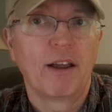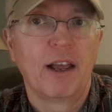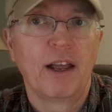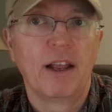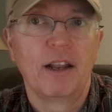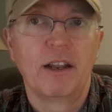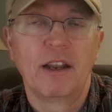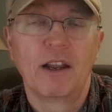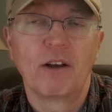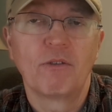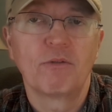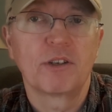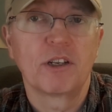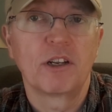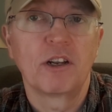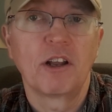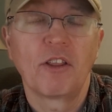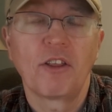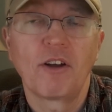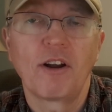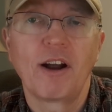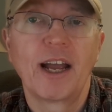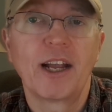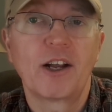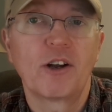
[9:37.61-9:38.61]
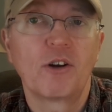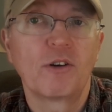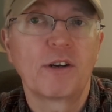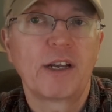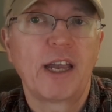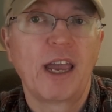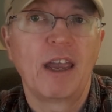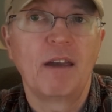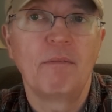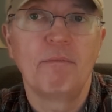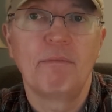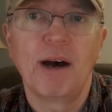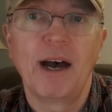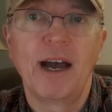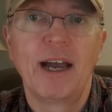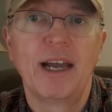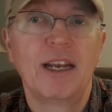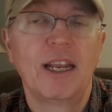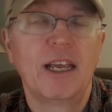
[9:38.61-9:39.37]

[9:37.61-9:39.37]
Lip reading: and there was another hiker who came by,